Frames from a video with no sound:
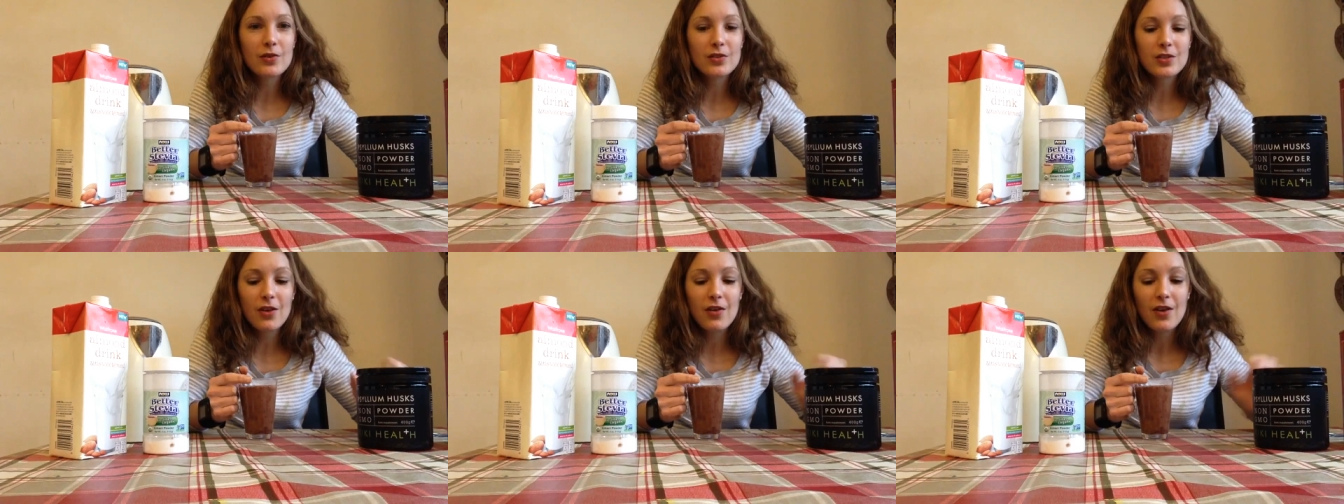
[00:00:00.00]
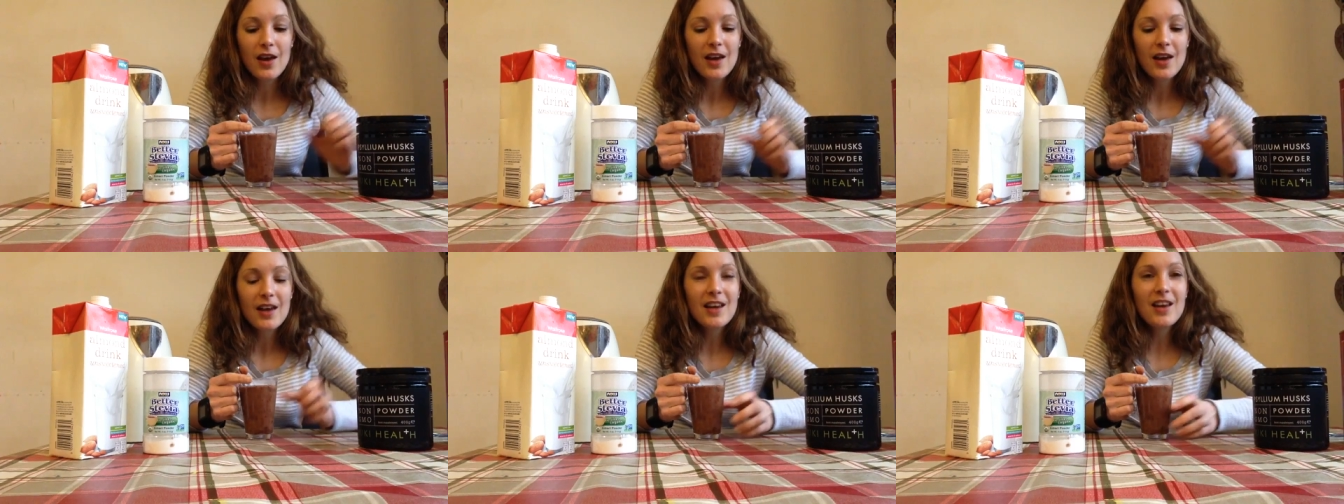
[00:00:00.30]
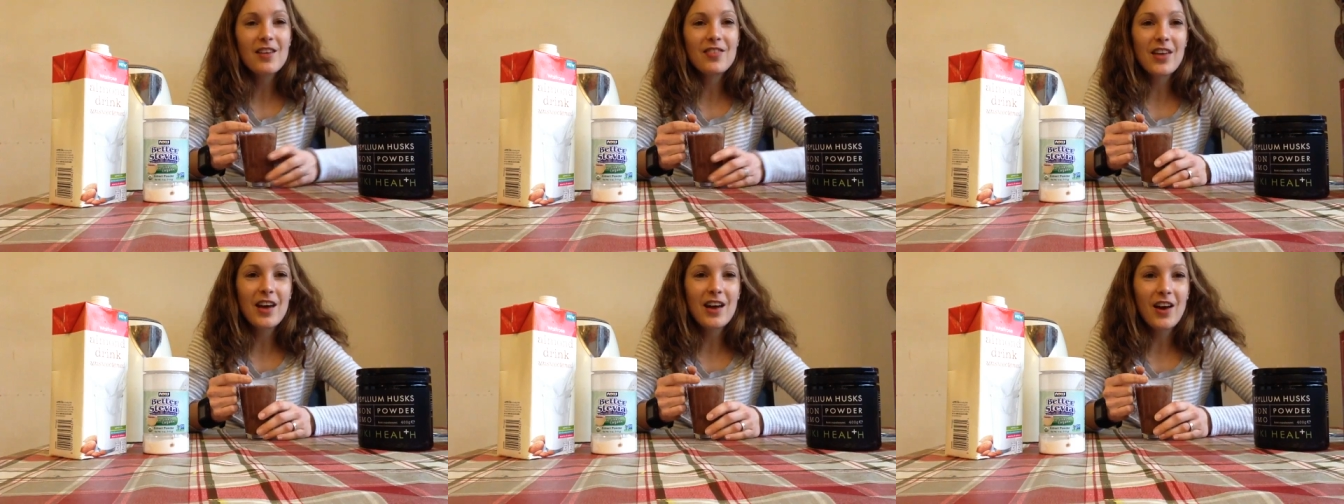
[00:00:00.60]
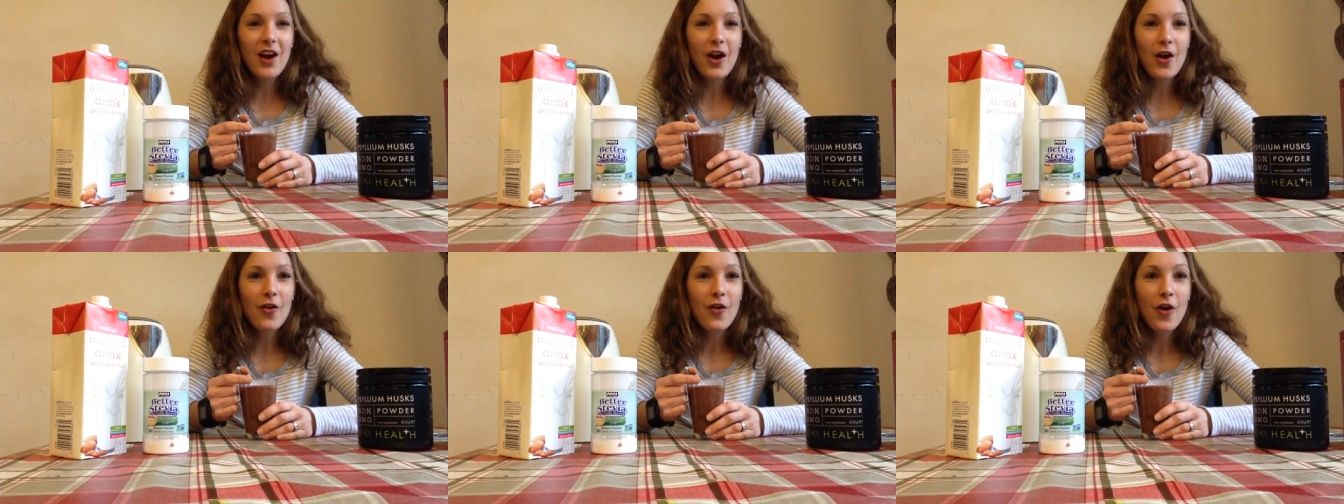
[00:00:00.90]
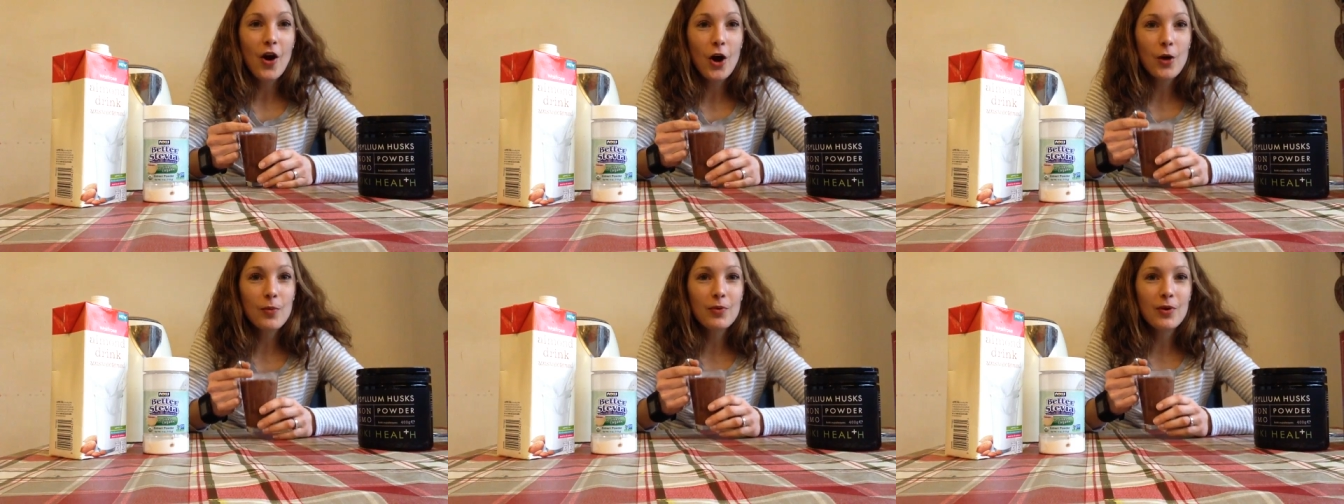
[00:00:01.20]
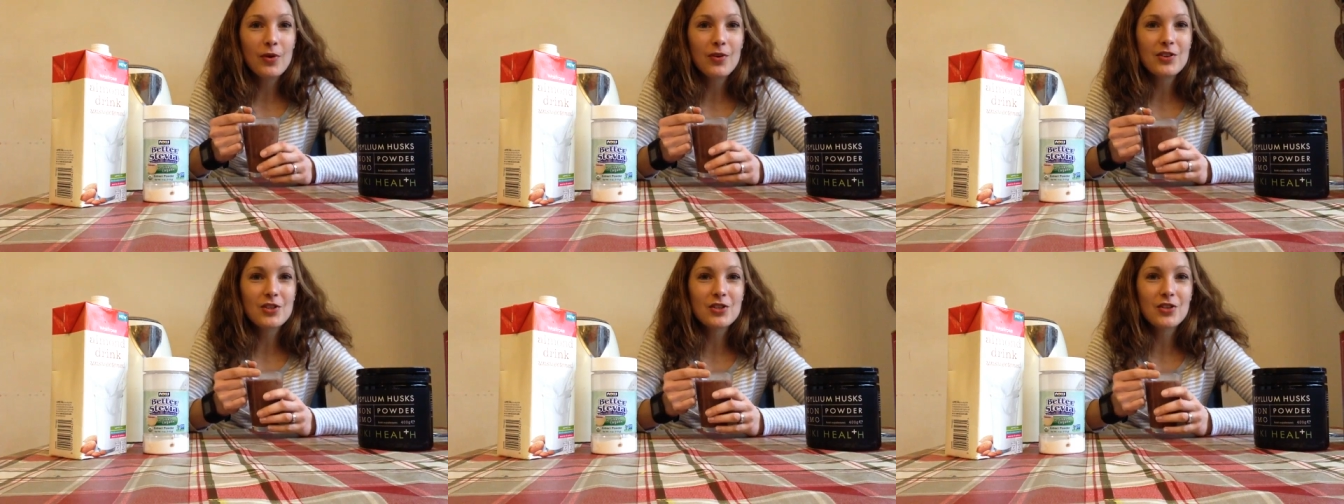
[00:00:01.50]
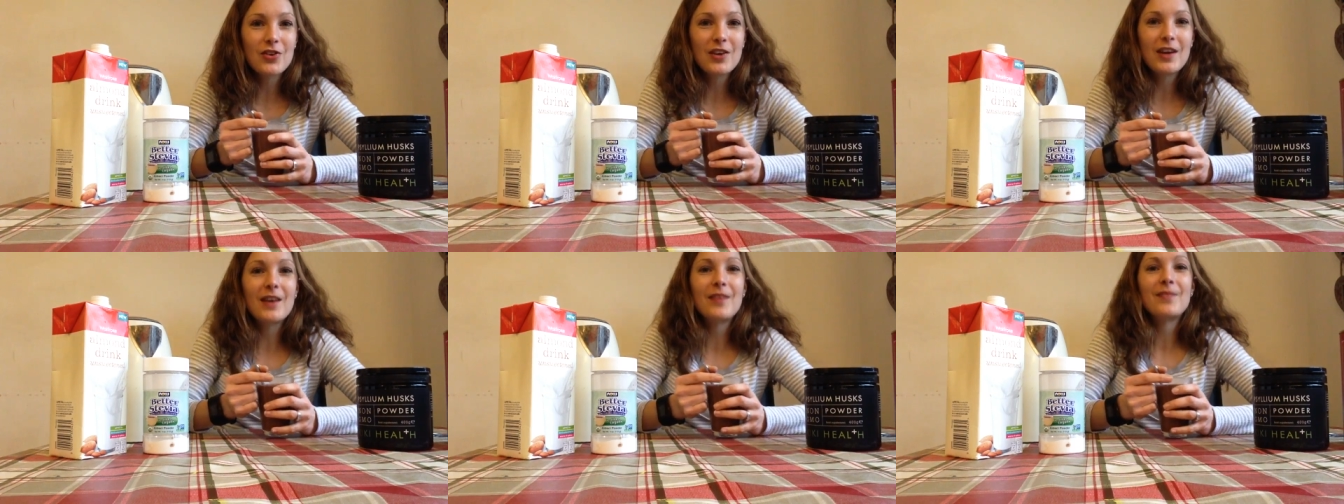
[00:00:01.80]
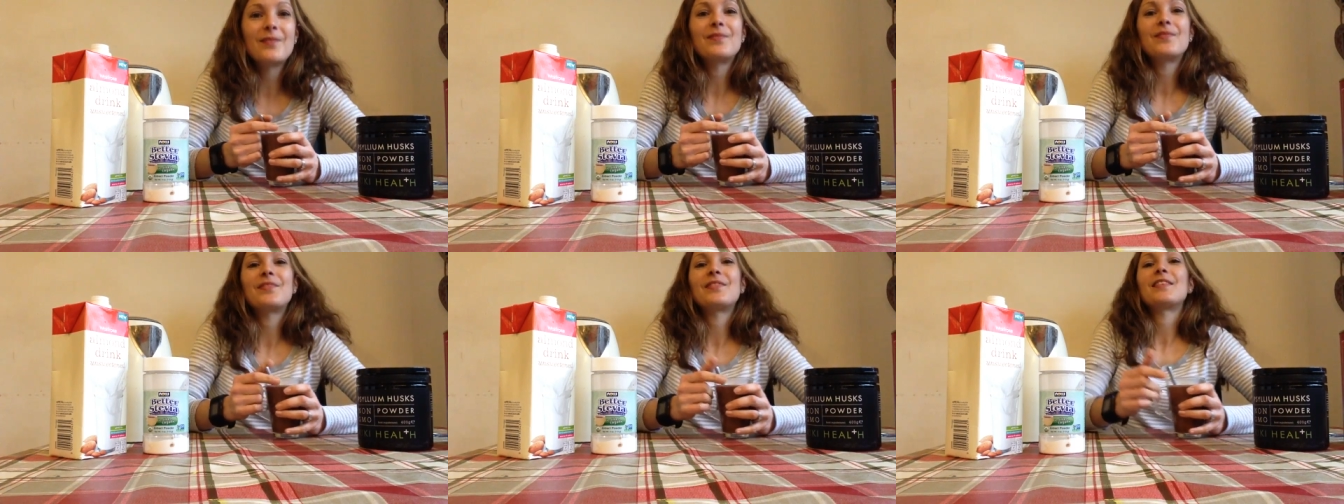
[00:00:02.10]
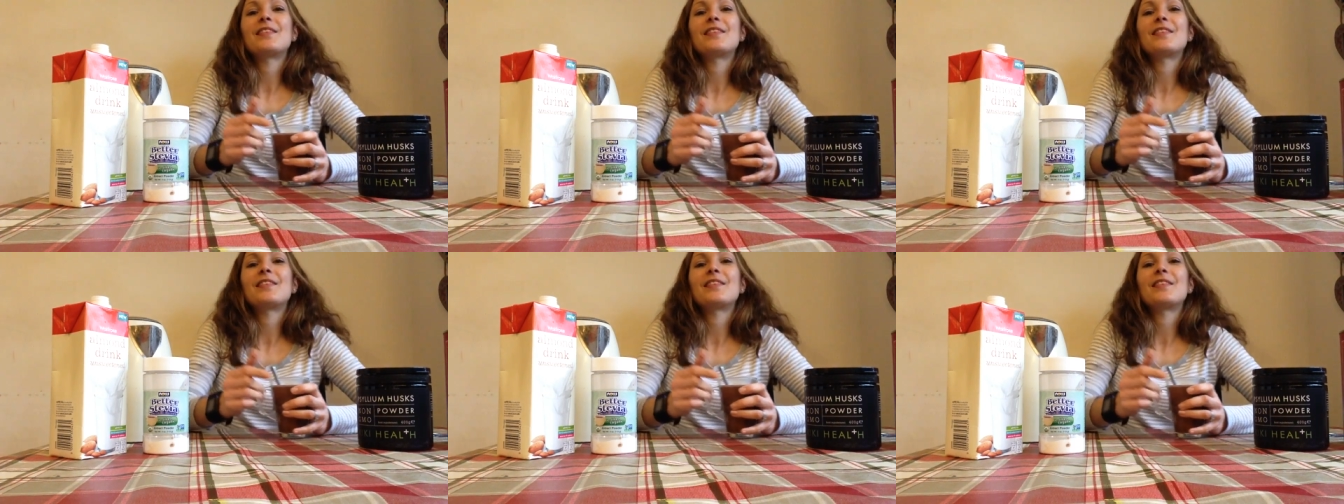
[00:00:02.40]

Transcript: So give that a go. Hope you enjoy it.